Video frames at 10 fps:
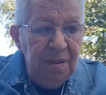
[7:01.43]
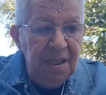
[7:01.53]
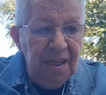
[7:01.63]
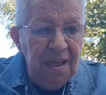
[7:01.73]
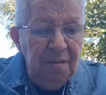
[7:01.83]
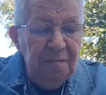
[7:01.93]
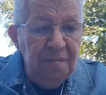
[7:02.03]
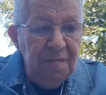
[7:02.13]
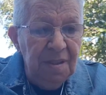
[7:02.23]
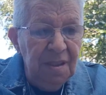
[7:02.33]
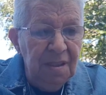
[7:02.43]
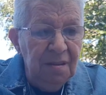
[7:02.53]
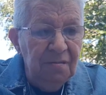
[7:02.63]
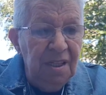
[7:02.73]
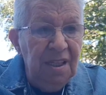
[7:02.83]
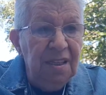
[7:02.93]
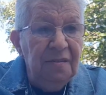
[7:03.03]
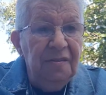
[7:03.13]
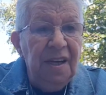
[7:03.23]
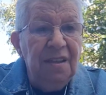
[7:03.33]
became really the
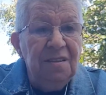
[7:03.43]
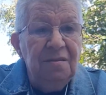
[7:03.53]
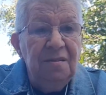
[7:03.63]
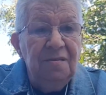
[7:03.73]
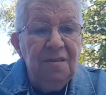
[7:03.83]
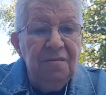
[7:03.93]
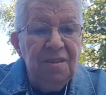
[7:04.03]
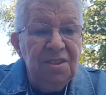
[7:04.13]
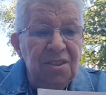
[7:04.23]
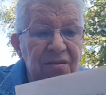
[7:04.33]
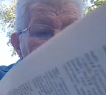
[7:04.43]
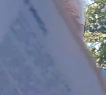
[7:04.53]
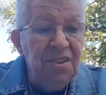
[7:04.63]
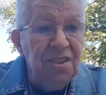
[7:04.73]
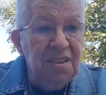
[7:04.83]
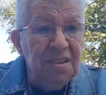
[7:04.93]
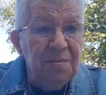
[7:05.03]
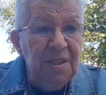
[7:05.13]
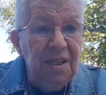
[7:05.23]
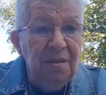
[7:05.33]
founder of the Christian religion as
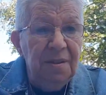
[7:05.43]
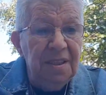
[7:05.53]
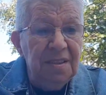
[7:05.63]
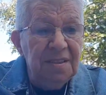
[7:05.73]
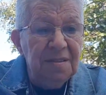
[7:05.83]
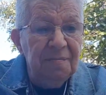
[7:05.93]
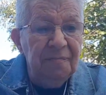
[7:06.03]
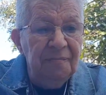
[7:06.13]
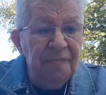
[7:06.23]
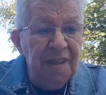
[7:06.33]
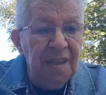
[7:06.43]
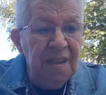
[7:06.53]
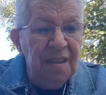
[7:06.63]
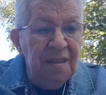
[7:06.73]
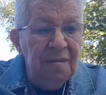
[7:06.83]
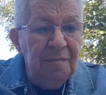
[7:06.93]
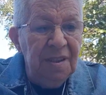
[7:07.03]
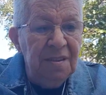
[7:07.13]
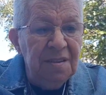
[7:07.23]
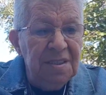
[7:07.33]
we know it,
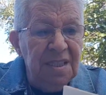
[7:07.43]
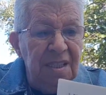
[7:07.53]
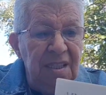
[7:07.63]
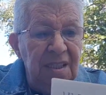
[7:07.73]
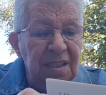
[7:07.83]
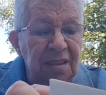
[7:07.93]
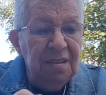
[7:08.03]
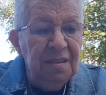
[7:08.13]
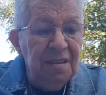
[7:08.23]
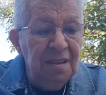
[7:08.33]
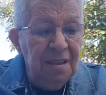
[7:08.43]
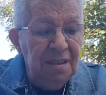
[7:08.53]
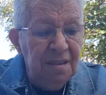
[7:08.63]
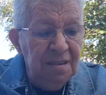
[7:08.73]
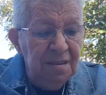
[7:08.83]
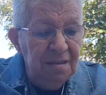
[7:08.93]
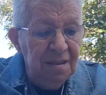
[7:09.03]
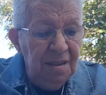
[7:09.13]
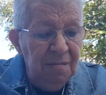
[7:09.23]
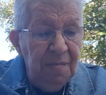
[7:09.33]
because he
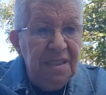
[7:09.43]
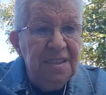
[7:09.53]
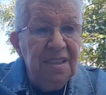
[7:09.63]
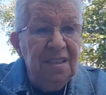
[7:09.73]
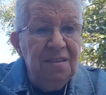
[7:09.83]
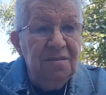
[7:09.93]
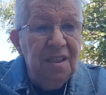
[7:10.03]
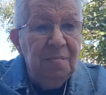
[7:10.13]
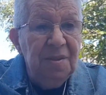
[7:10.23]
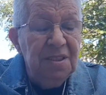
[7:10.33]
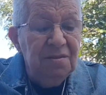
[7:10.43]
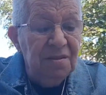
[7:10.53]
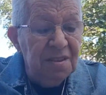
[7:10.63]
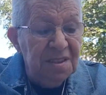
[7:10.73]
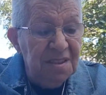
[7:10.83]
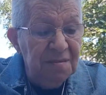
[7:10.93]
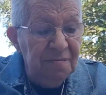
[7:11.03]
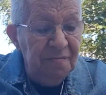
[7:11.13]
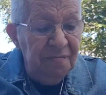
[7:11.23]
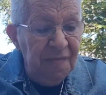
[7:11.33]
basically took up his cross
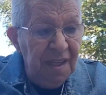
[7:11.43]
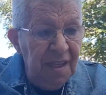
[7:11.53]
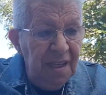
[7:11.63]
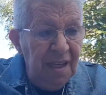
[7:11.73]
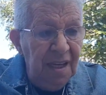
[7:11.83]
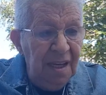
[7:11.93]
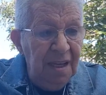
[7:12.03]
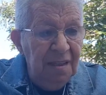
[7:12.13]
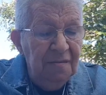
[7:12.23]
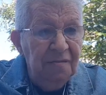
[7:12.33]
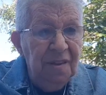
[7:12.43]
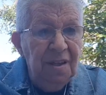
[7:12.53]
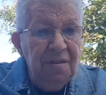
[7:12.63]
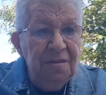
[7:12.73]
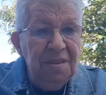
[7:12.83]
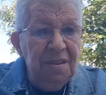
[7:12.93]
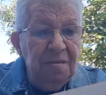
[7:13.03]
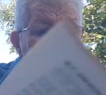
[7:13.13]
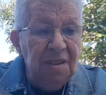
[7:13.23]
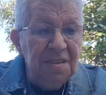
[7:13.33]
and followed the
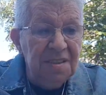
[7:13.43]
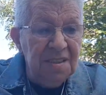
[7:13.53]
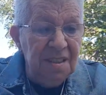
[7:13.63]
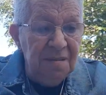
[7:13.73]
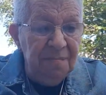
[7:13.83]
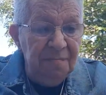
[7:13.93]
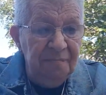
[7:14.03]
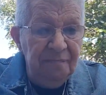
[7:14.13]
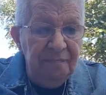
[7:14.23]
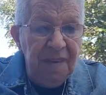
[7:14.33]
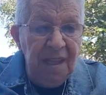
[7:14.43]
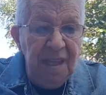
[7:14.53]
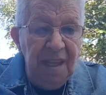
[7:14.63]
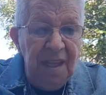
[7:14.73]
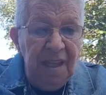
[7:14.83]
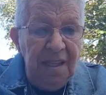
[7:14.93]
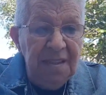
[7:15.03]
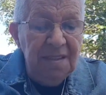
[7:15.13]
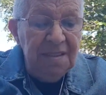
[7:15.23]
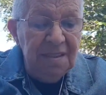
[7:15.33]
Master.
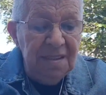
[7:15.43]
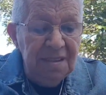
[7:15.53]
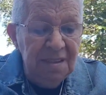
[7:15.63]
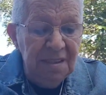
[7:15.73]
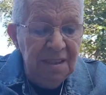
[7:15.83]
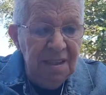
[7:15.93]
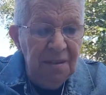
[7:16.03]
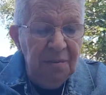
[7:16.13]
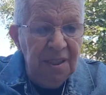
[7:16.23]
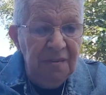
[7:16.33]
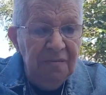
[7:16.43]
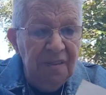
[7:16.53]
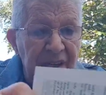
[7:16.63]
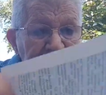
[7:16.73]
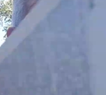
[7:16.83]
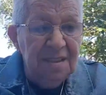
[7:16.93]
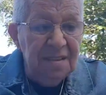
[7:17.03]
And you can find